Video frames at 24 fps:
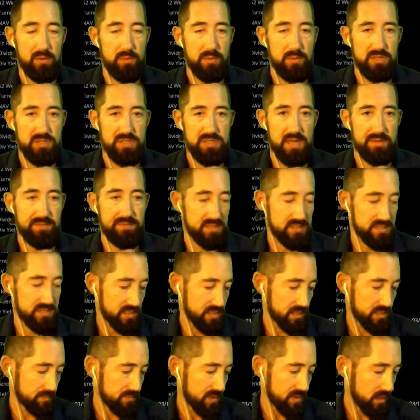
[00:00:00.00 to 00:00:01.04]
We just haven't seen
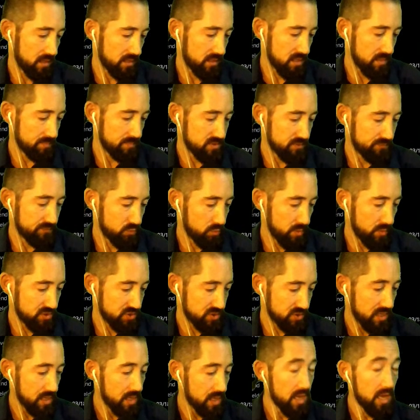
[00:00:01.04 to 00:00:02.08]
it uh, come to fruition.